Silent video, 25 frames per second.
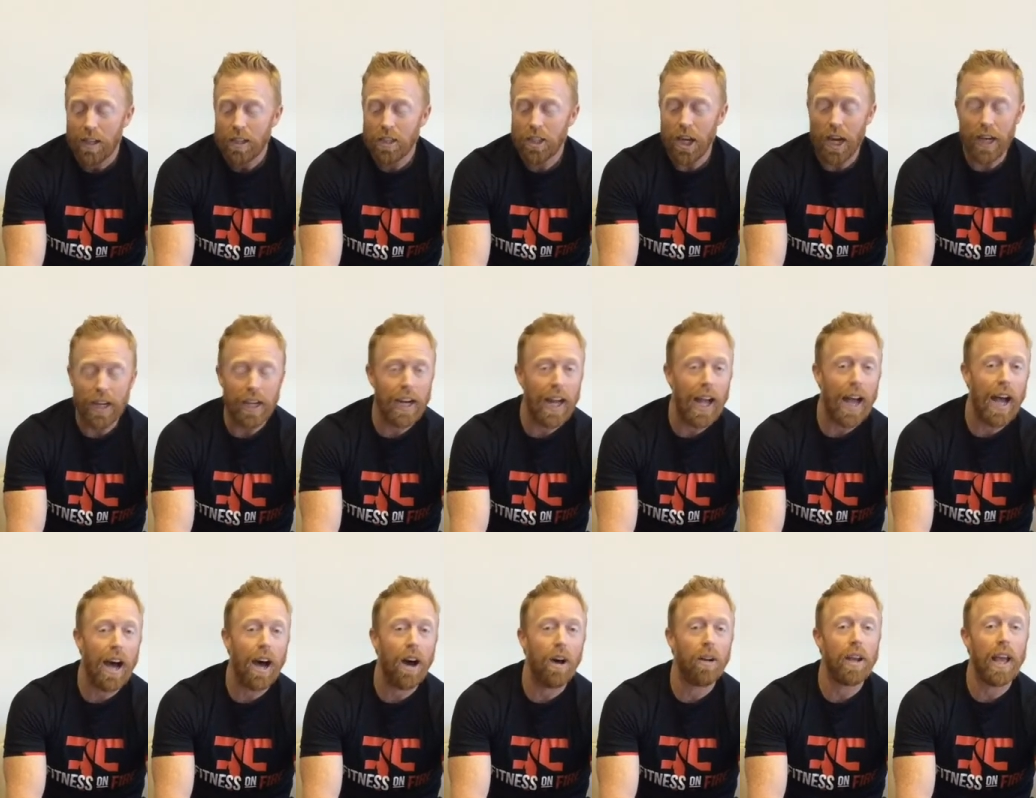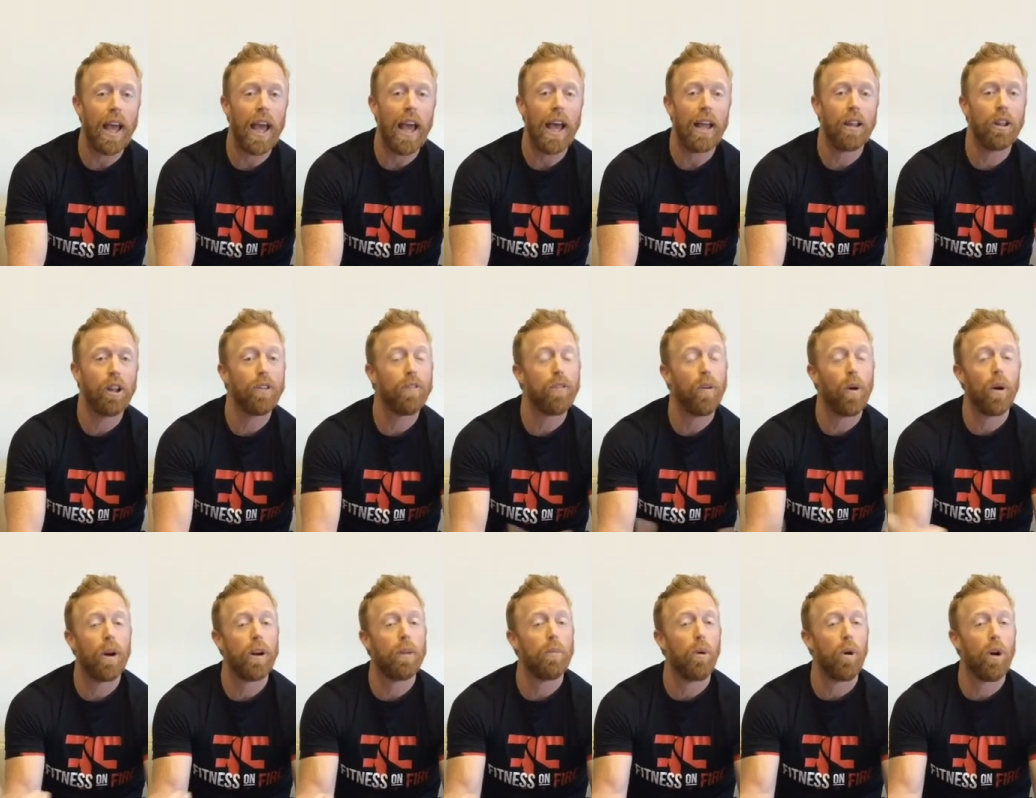Check it out and look
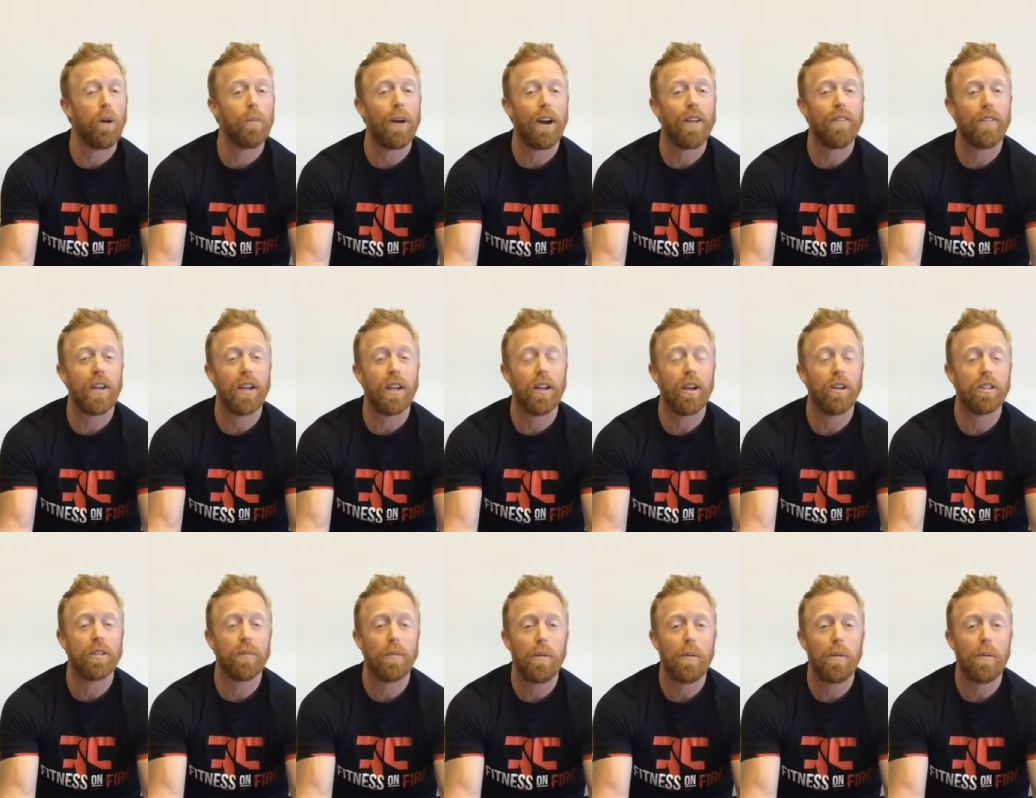forward to more of my videos